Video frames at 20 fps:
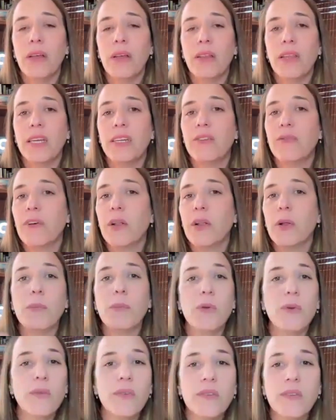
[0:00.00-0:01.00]
They develop
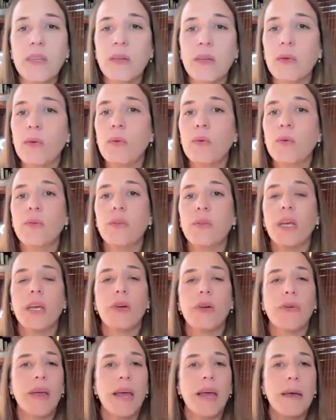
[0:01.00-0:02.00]
new skills, they
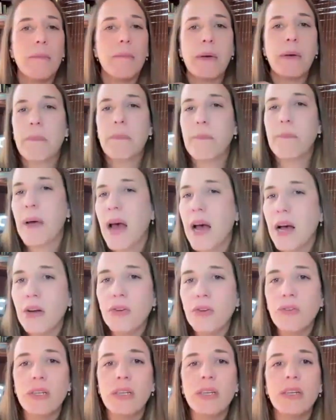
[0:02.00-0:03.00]
create better
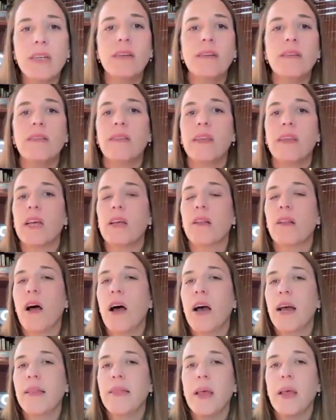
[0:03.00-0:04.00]
boundaries, they
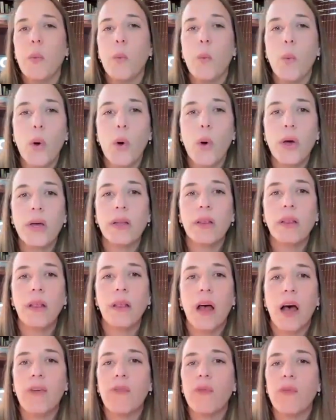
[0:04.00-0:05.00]
align their work and
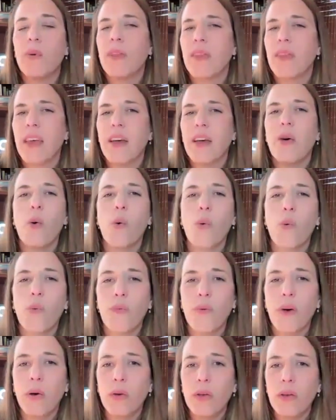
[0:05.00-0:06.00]
life with their core
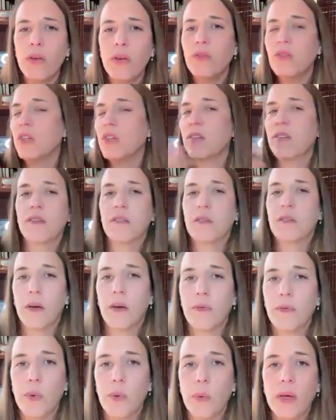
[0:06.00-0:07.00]
values, just a
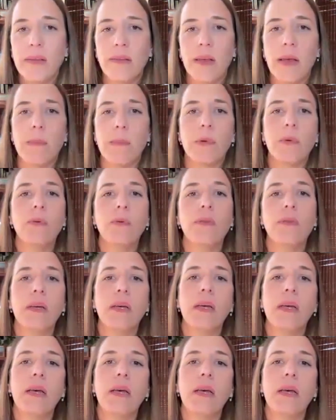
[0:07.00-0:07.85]
few examples.